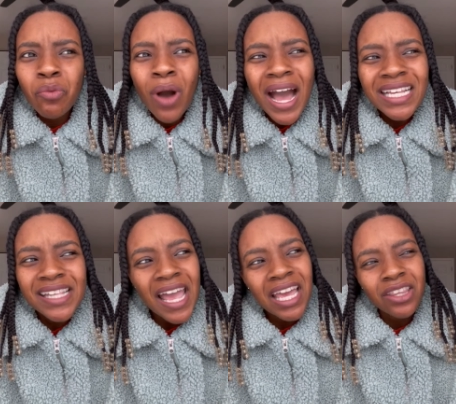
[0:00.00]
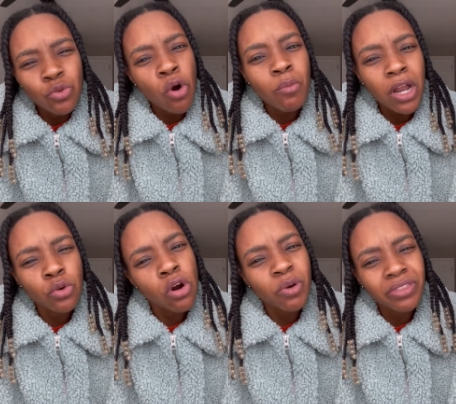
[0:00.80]
Why is that a, norm, a
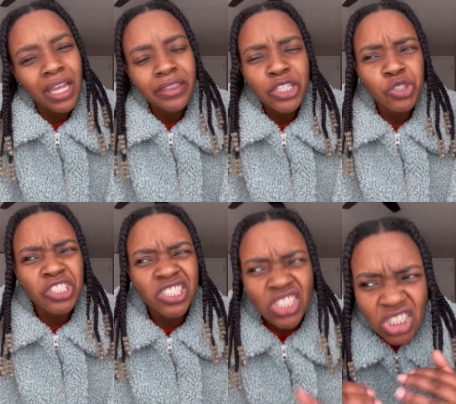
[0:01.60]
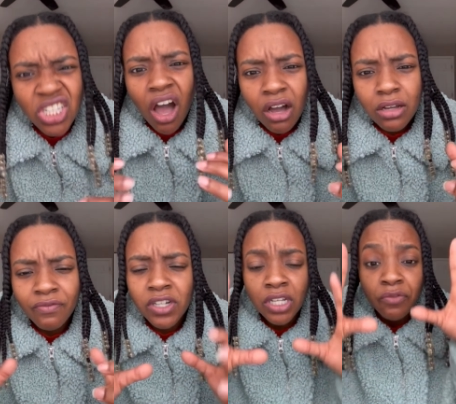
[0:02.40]
normal thing that you're stuck?
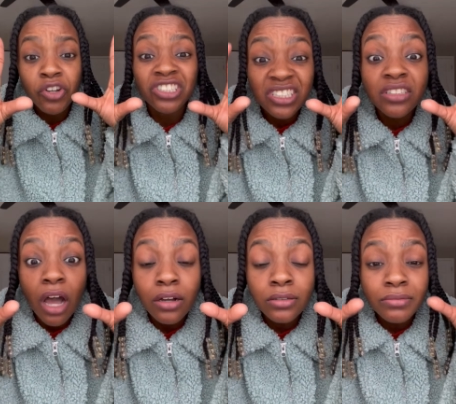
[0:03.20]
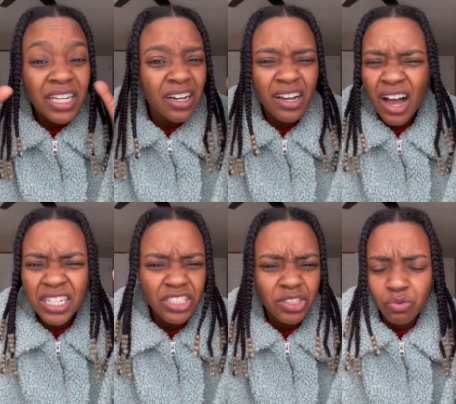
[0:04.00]
First off, you're stuck in a
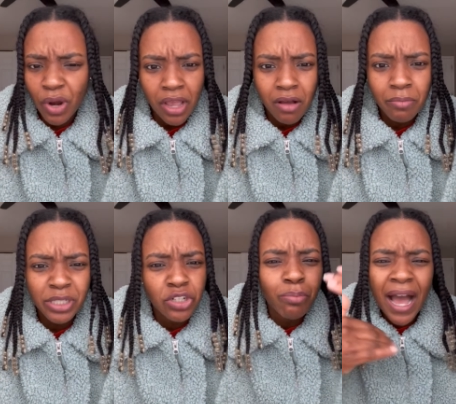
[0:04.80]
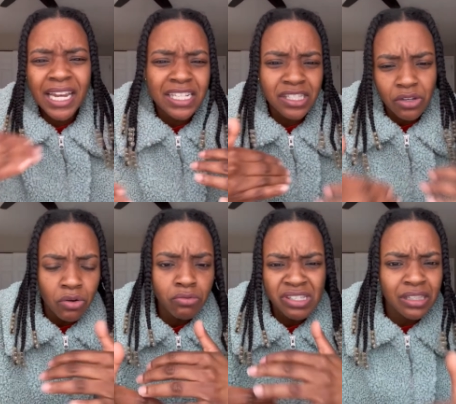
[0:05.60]
conscious realm, but your body is
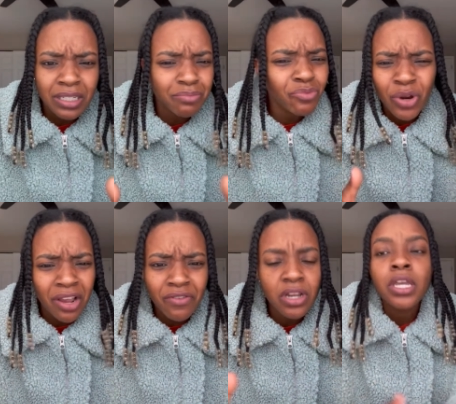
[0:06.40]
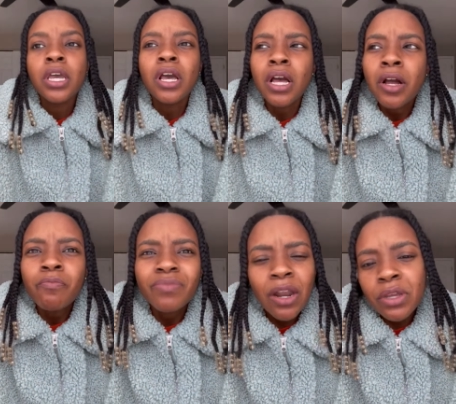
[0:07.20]
still sleep. Whatever.
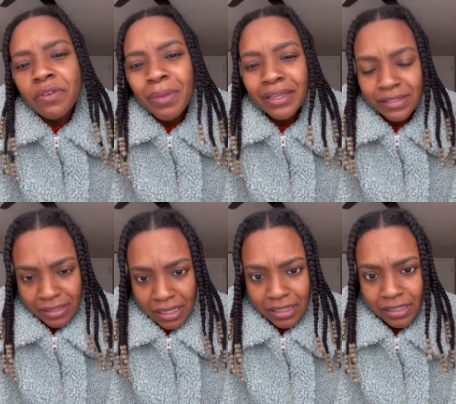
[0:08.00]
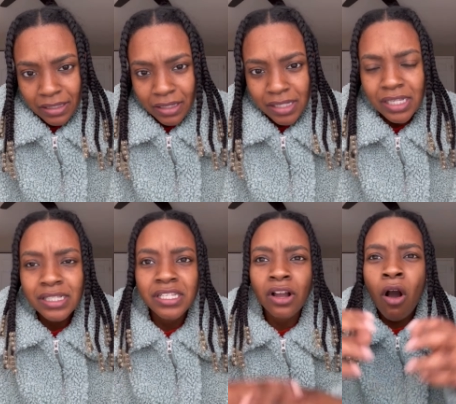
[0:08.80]
That don't even make sense to
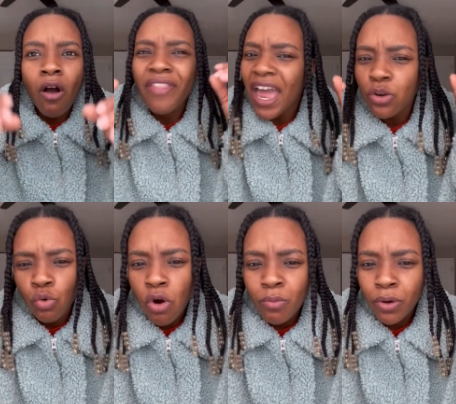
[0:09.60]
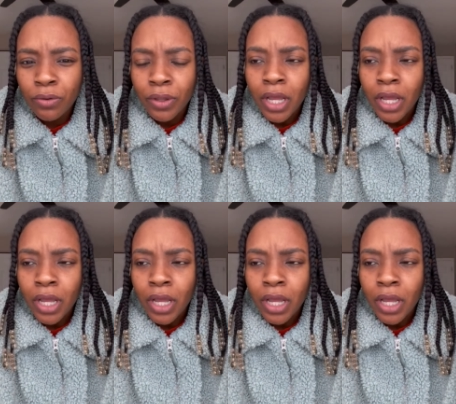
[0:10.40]
to call that normal.